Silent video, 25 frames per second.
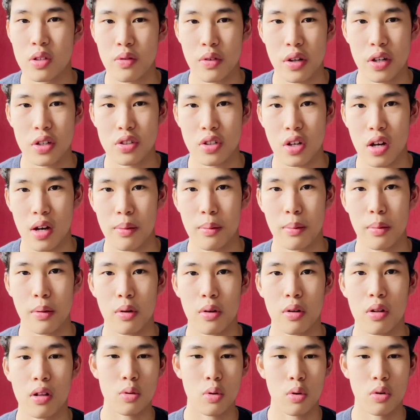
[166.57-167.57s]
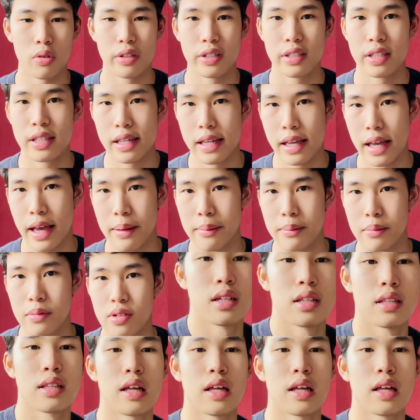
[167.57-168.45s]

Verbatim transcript: for example, or the D Ms.